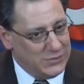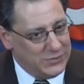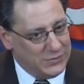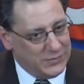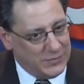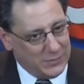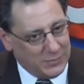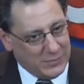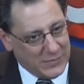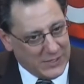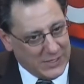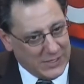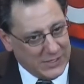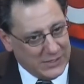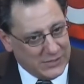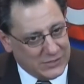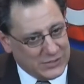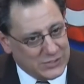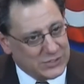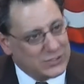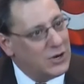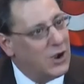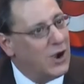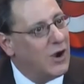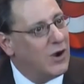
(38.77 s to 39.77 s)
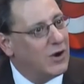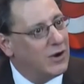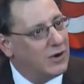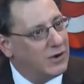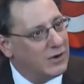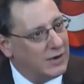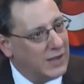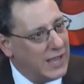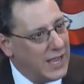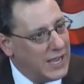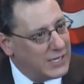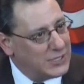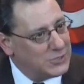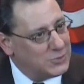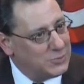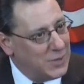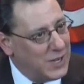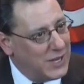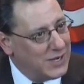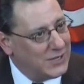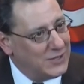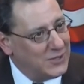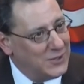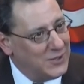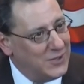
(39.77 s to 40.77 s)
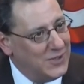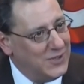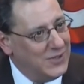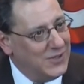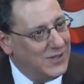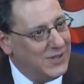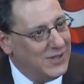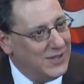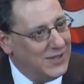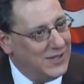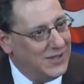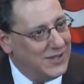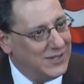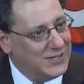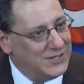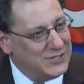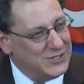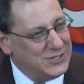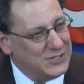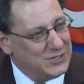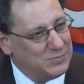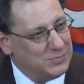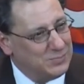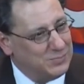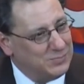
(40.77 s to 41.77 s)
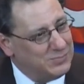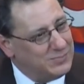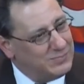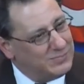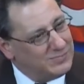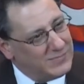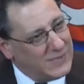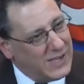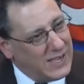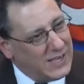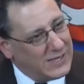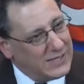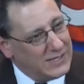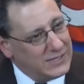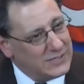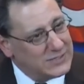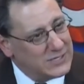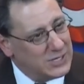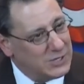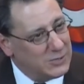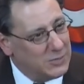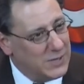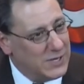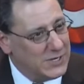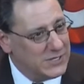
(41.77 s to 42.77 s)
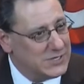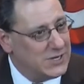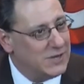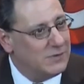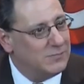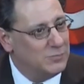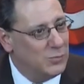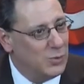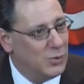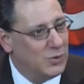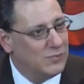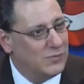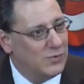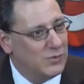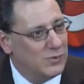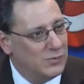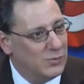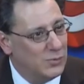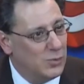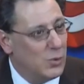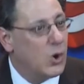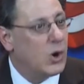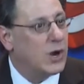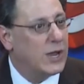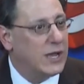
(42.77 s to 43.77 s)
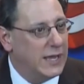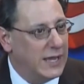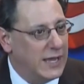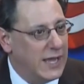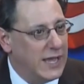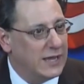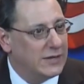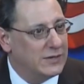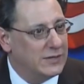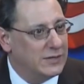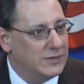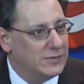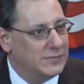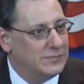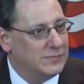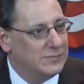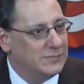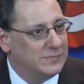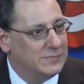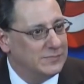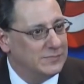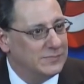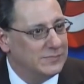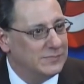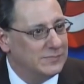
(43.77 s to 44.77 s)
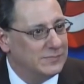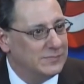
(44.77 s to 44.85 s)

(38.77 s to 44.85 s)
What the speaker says: too much from the star aspect. It's just I consider myself more of a working actor.